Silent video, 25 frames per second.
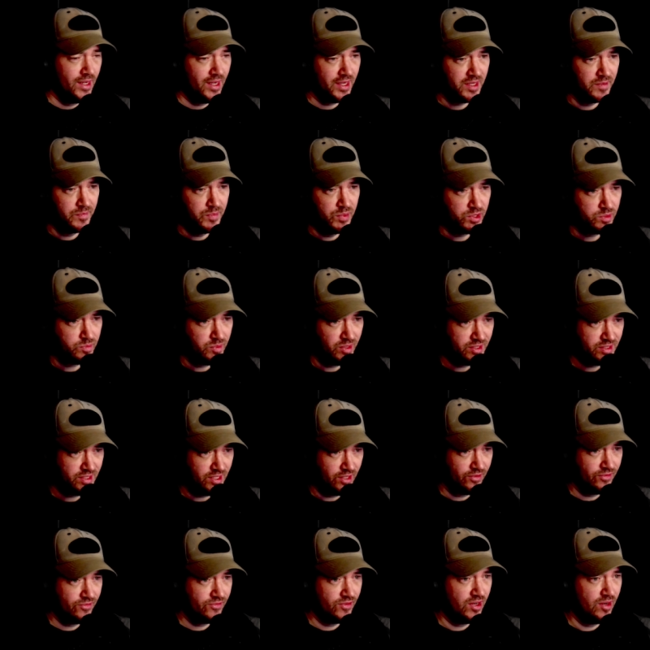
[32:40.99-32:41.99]
I can push
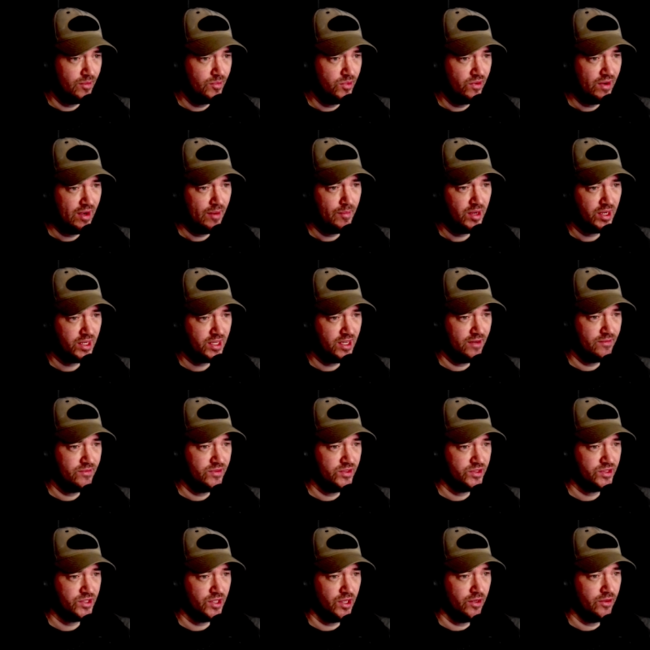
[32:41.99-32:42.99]
myself far more out of my
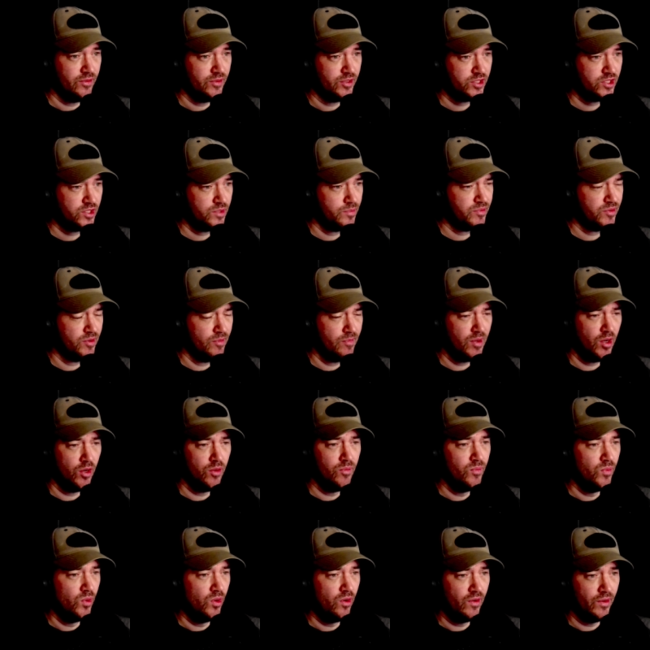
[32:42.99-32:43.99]
comfort zone to
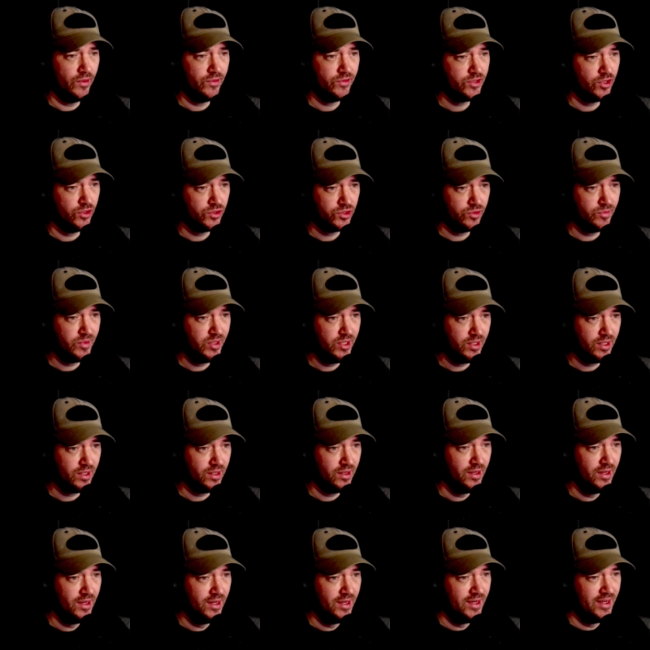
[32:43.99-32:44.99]
promote more on social
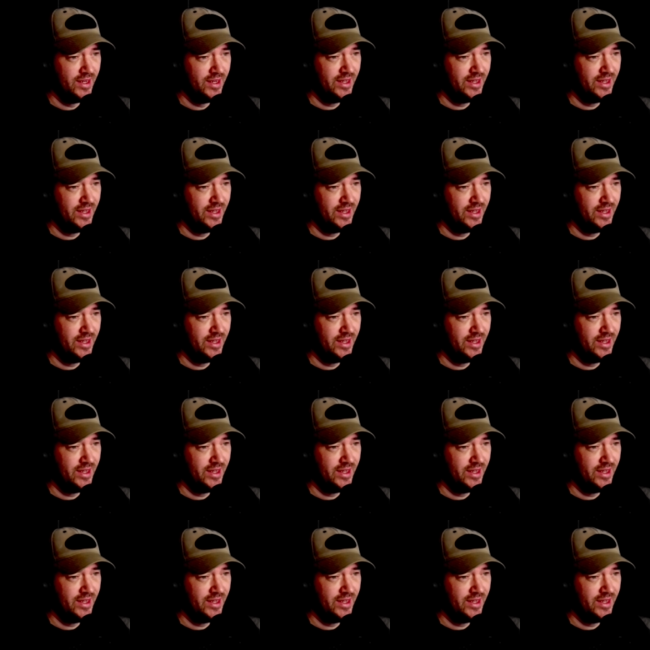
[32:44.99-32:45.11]
media.